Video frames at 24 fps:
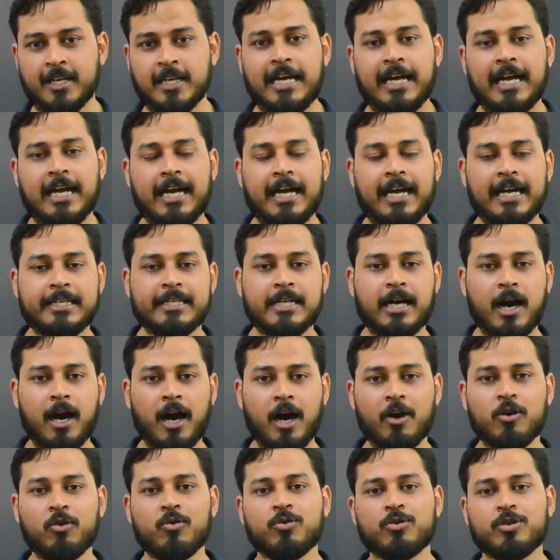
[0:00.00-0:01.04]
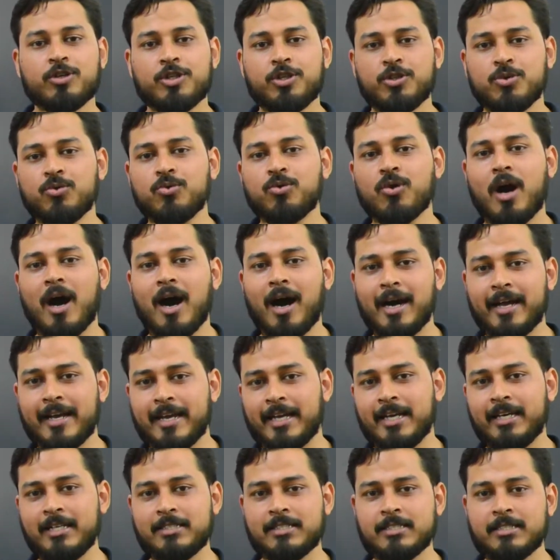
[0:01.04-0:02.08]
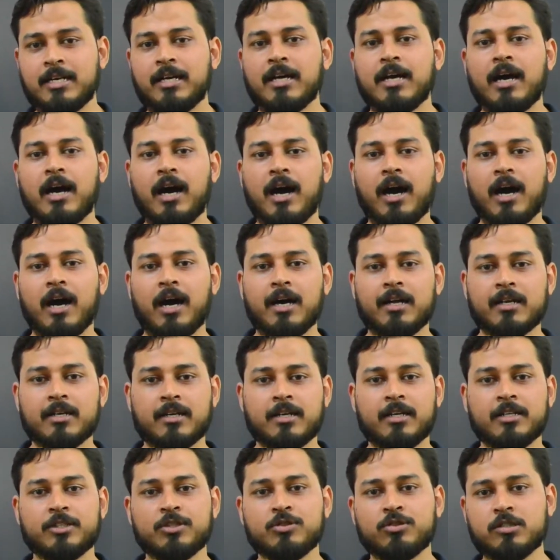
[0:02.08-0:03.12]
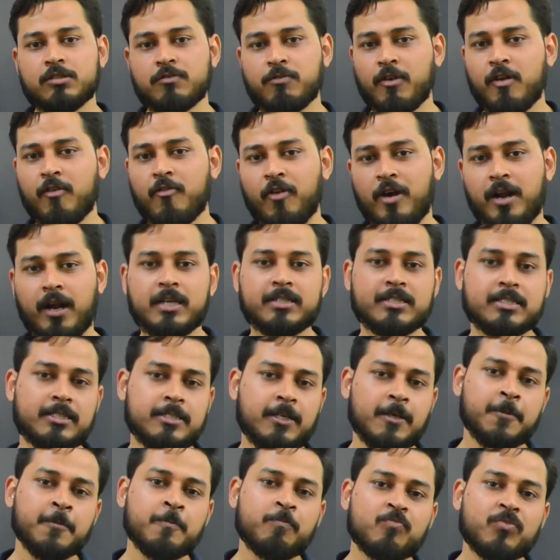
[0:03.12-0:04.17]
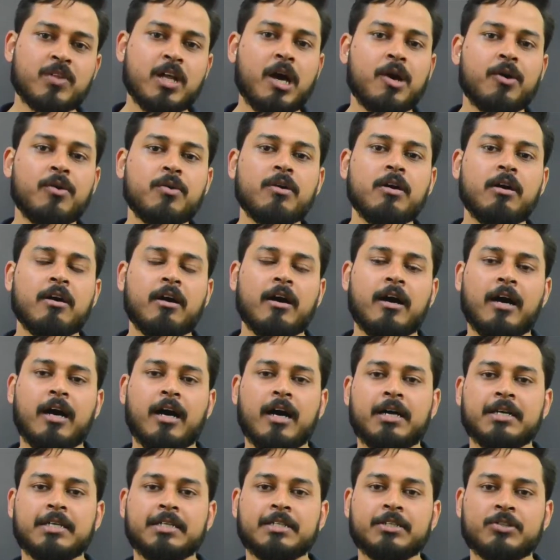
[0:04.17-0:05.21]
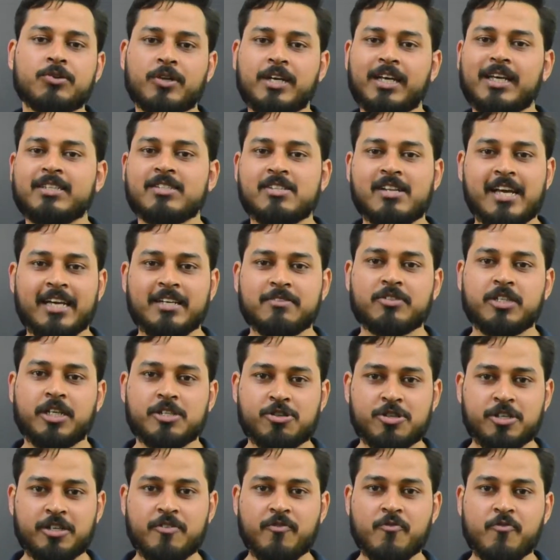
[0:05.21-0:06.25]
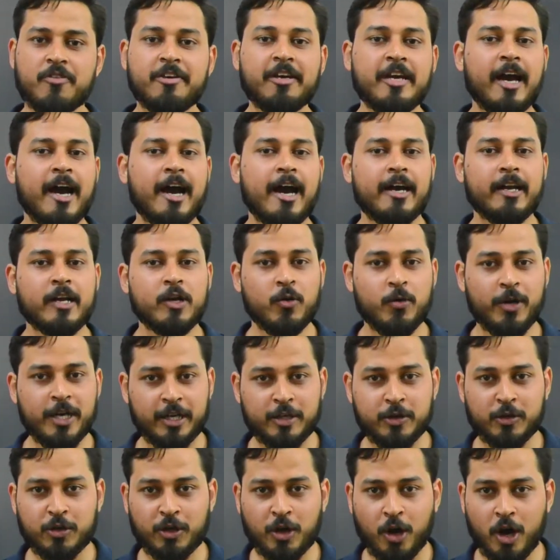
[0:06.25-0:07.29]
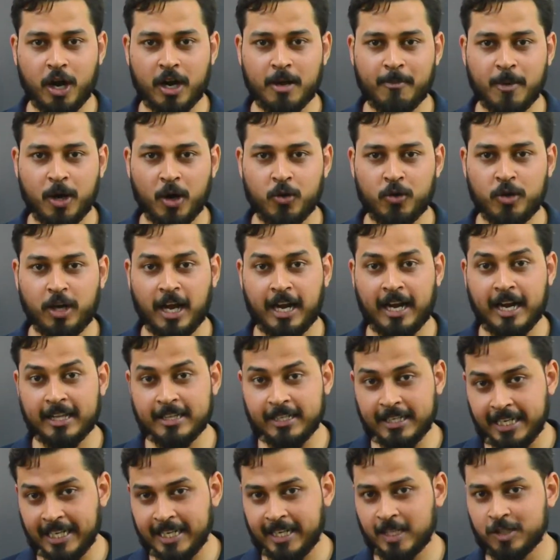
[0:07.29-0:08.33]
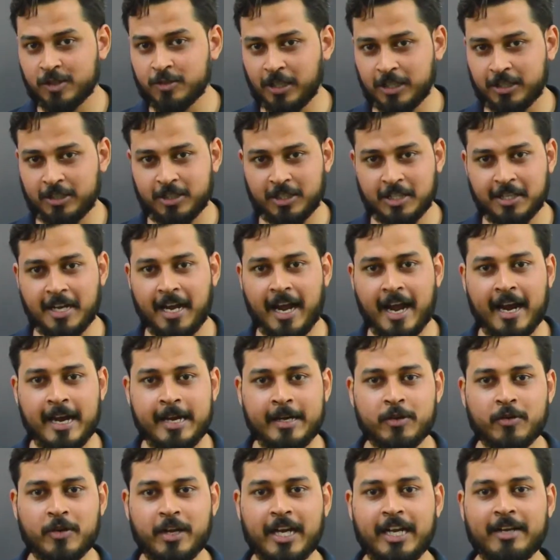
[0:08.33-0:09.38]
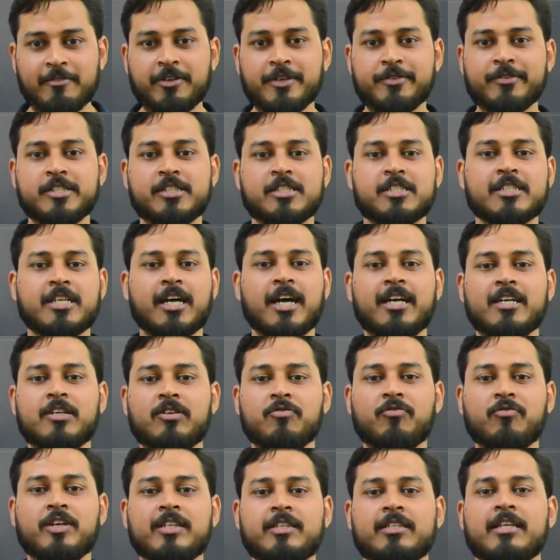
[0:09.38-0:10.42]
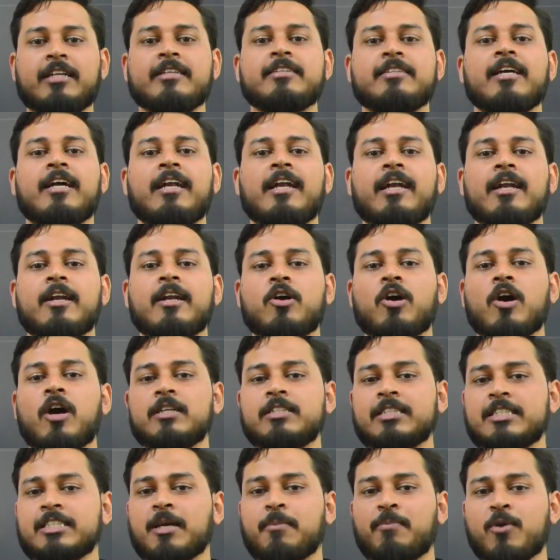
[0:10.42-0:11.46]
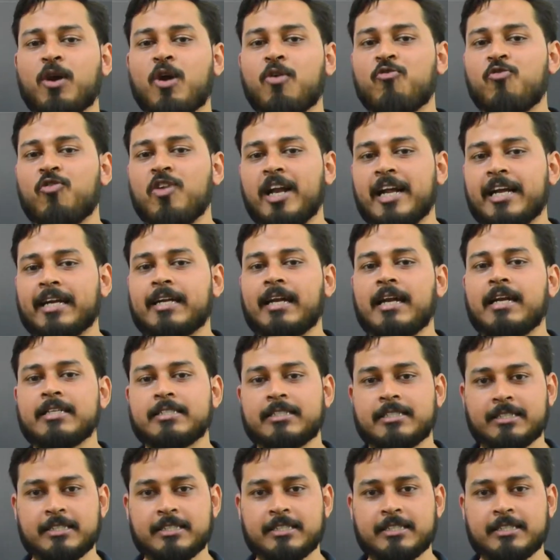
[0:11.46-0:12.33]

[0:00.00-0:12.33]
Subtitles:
and how queue arrays are useful for us. Now, in today's live session, we are going to talk about another data structure, and today we will start with the concept of linked list.